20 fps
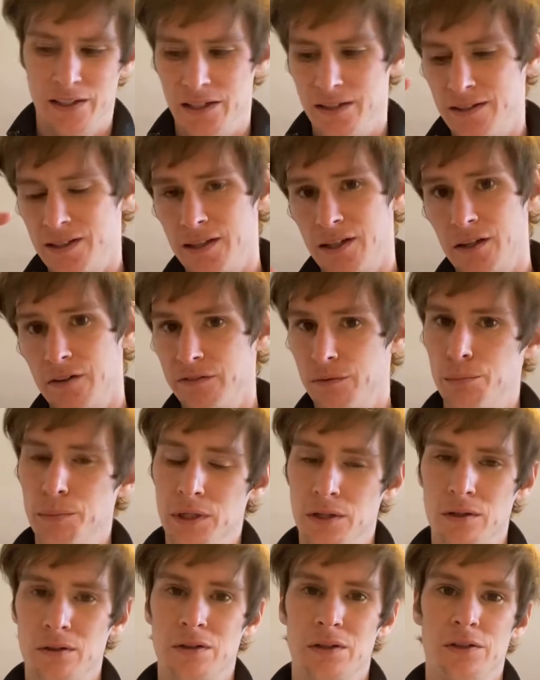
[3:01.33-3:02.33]
thing of
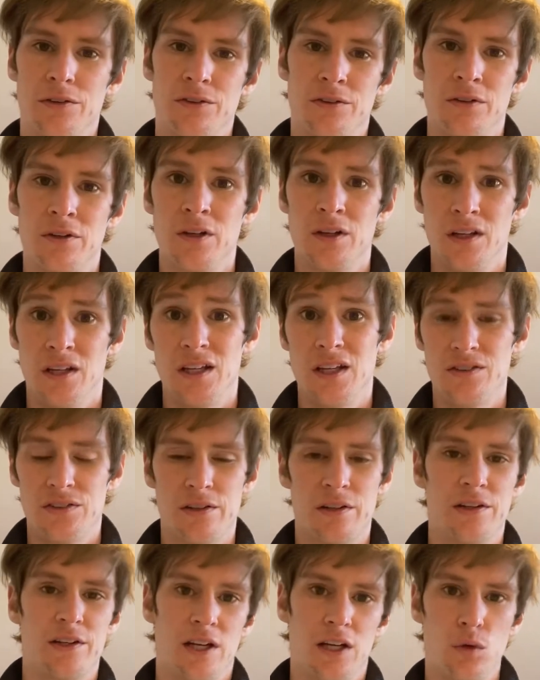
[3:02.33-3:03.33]
appearance
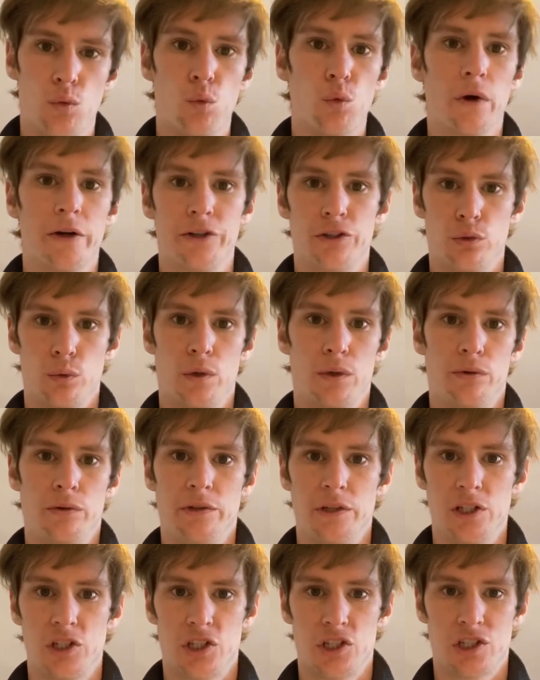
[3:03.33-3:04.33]
isn't a one-to-one
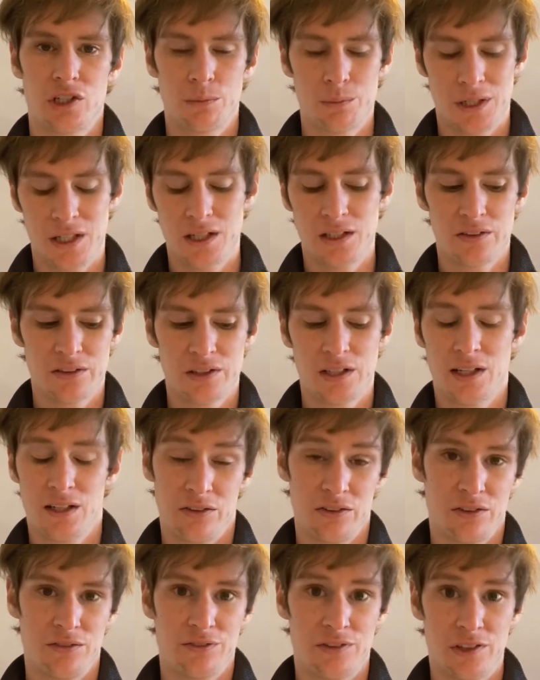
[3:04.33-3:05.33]
relationship. It isn't as
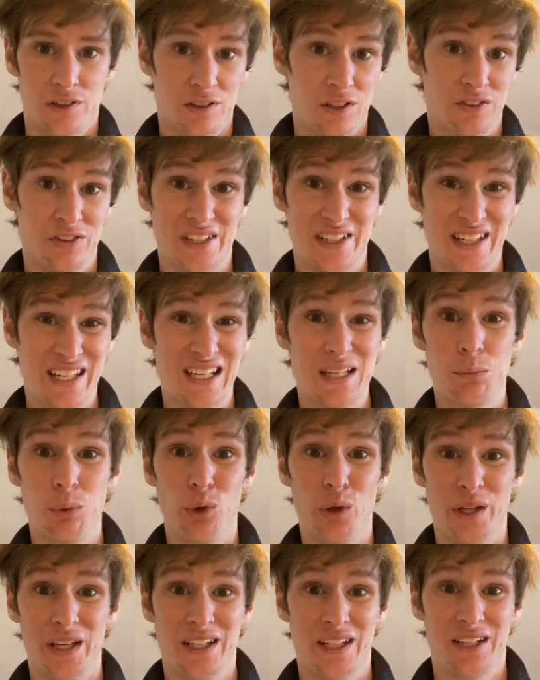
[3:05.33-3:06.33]
if there is a
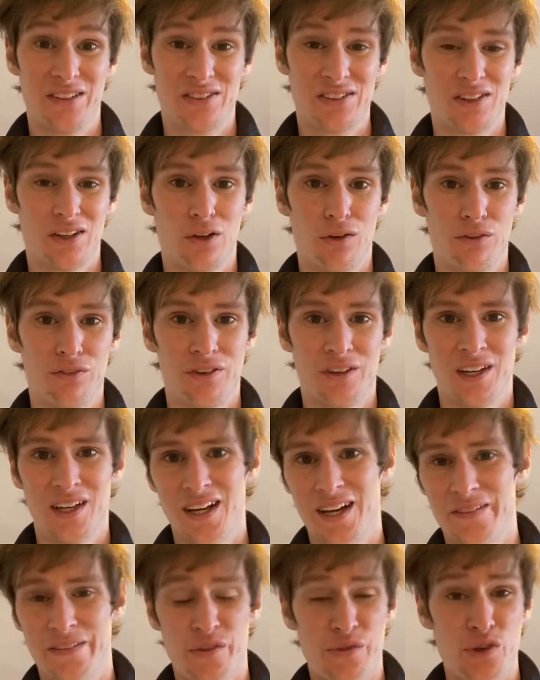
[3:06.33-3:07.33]
table in itself,
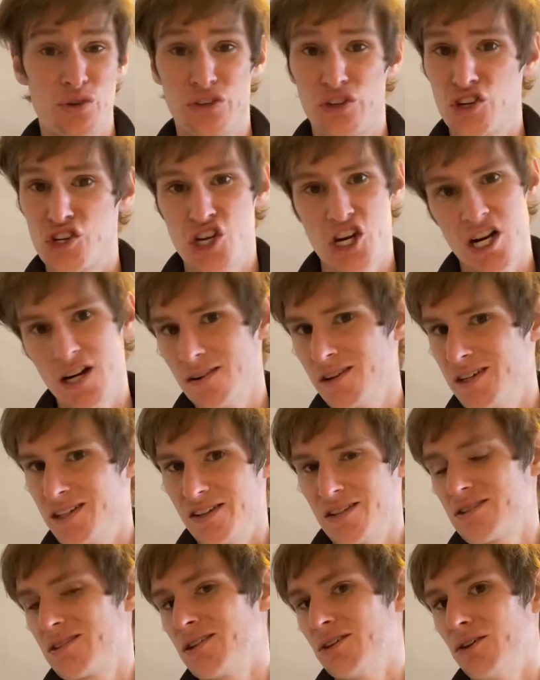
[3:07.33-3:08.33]
and then there's a chair in
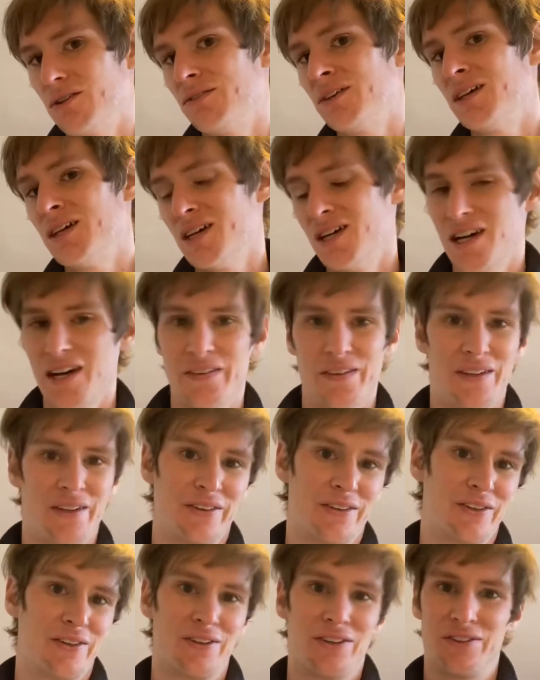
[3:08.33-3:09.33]
itself, and then
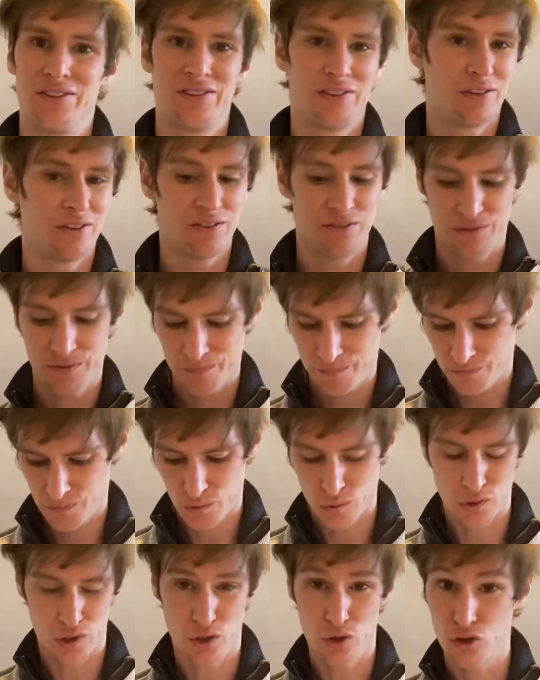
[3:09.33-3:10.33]
there is a,
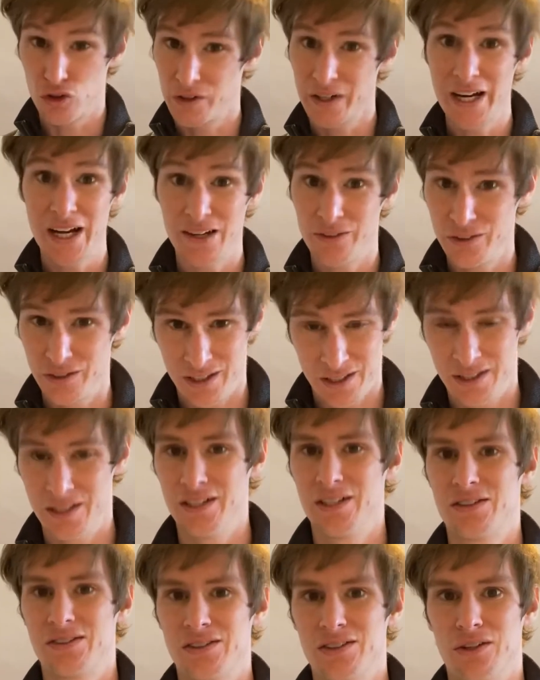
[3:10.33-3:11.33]
ground in
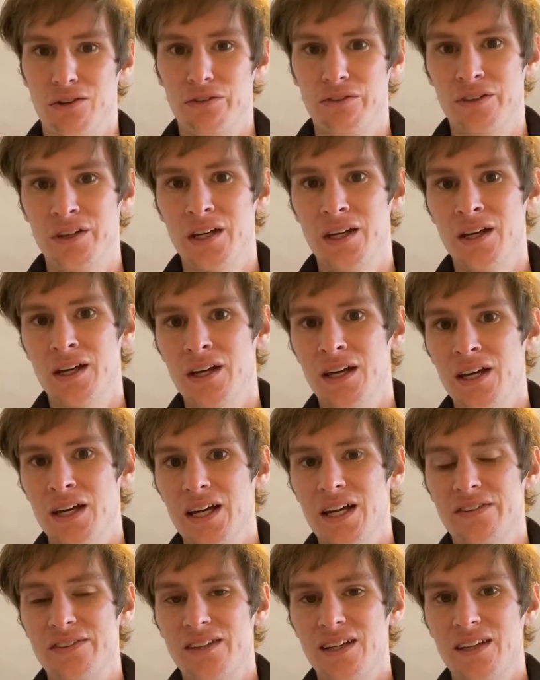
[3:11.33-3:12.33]
itself.
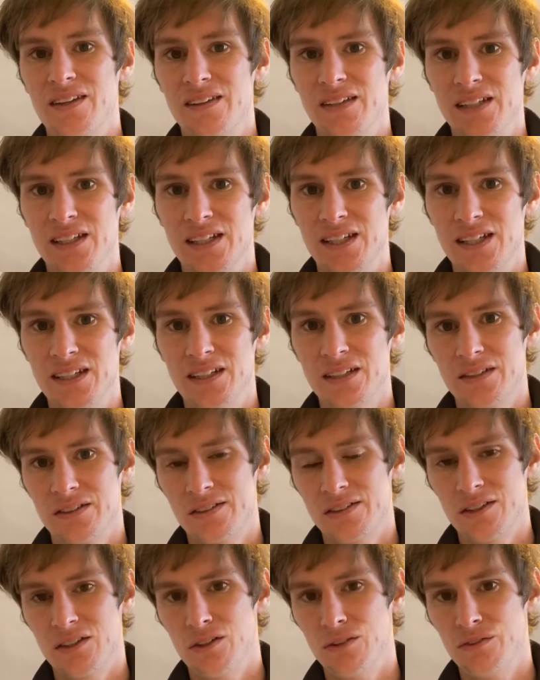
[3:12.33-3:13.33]
It's that the in
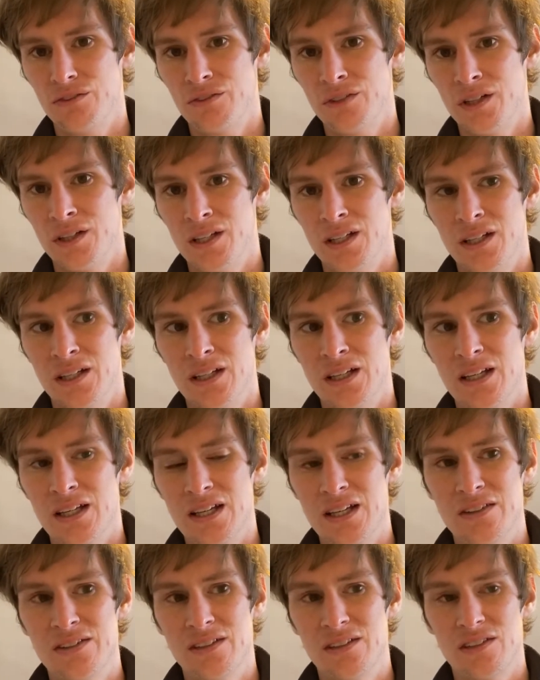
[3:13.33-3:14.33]
itself
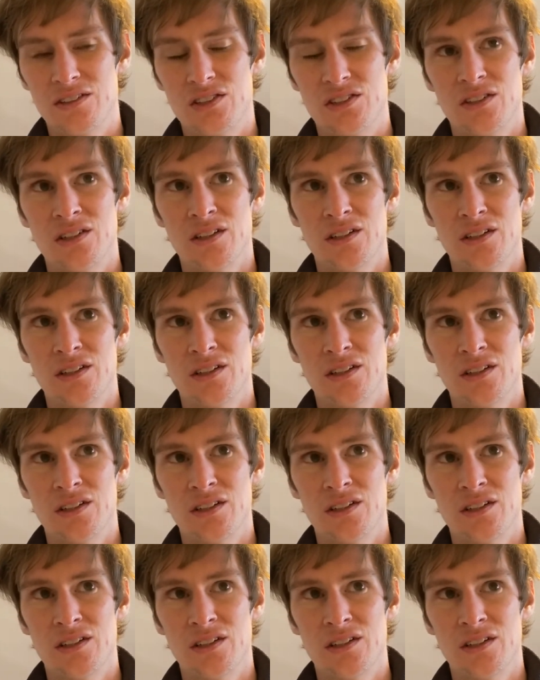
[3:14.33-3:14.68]
isn't